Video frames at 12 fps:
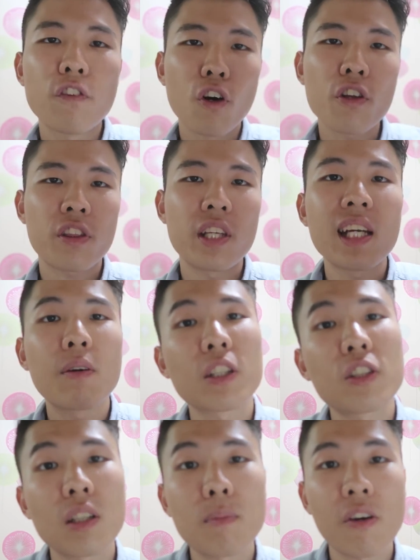Fourth thing I want to
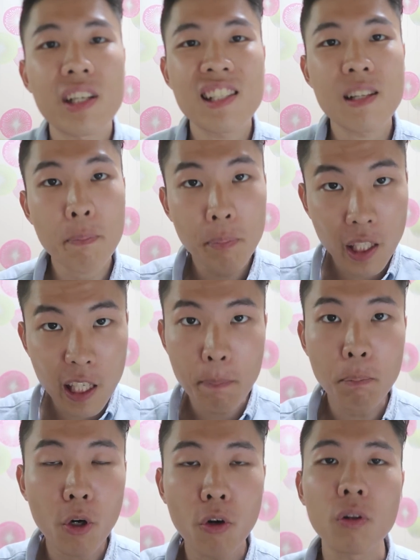talk about is the
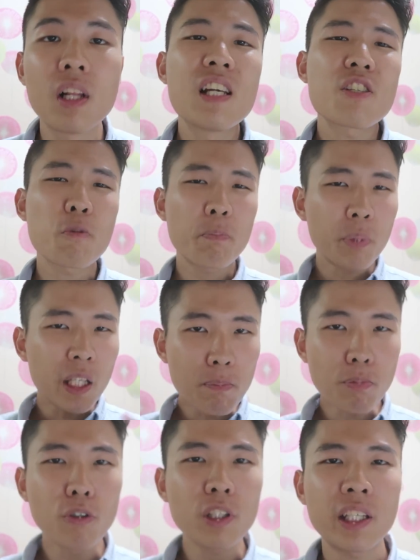people. So
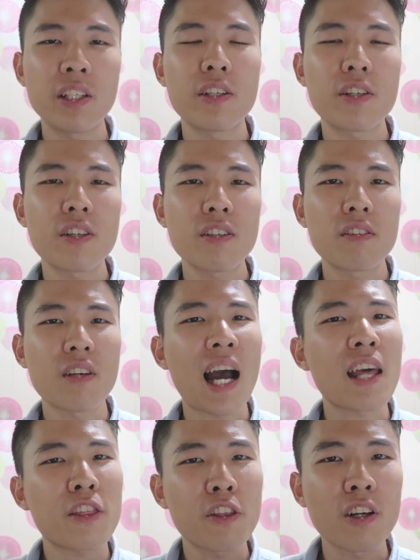people here,
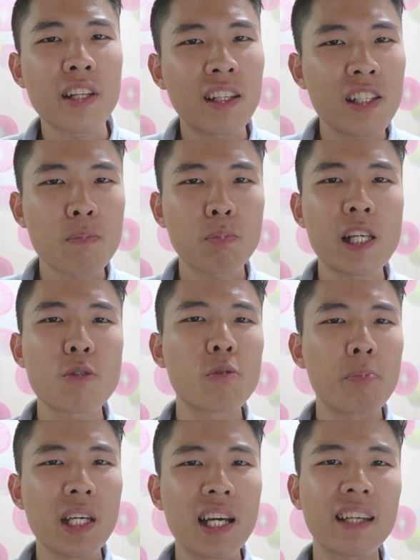I thought that this place
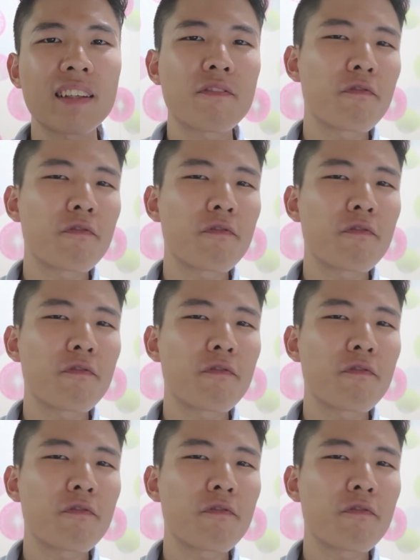would be a